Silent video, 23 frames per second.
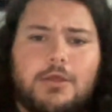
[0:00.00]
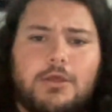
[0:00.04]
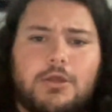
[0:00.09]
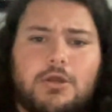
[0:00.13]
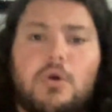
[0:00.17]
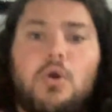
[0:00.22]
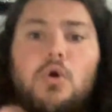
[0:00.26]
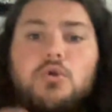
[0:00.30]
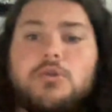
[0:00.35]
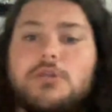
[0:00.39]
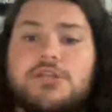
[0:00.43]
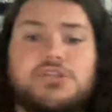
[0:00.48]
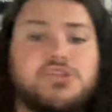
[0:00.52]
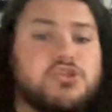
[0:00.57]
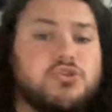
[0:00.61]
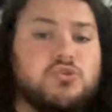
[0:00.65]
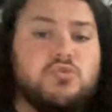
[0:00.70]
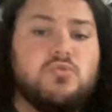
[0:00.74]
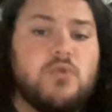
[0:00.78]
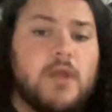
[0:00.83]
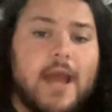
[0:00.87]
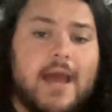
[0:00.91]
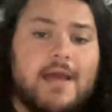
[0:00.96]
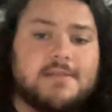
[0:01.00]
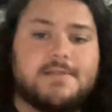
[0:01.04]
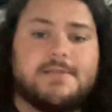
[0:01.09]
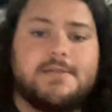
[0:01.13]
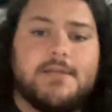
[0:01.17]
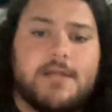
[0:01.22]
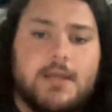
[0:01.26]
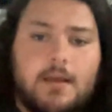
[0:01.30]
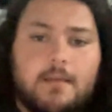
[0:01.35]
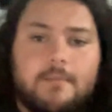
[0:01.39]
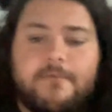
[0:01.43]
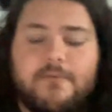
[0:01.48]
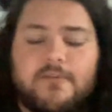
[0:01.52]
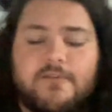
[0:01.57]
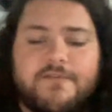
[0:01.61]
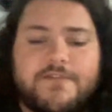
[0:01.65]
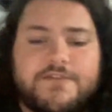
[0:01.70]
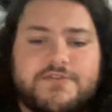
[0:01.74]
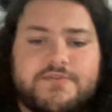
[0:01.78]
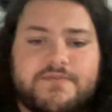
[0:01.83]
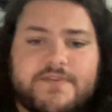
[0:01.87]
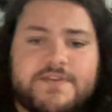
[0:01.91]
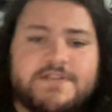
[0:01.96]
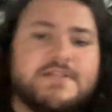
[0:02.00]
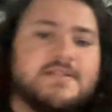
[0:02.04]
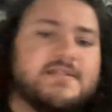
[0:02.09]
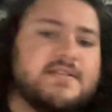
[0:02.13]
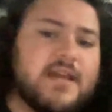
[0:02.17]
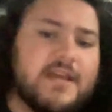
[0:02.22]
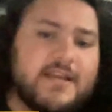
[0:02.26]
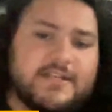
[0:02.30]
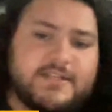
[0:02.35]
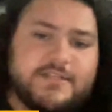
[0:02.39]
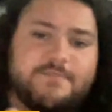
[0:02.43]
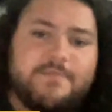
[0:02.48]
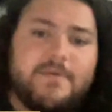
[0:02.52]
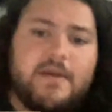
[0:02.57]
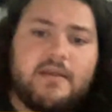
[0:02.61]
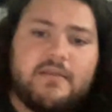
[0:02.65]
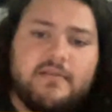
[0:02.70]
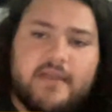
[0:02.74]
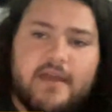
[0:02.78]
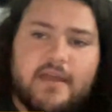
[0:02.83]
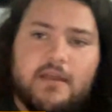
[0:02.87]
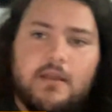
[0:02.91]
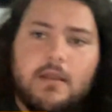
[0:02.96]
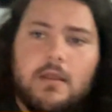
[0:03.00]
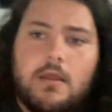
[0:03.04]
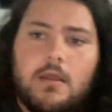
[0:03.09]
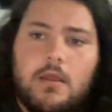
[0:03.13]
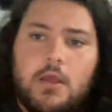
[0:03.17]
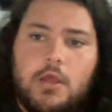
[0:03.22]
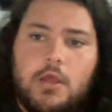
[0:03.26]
only 2 guys are going to come for official visits. I expect that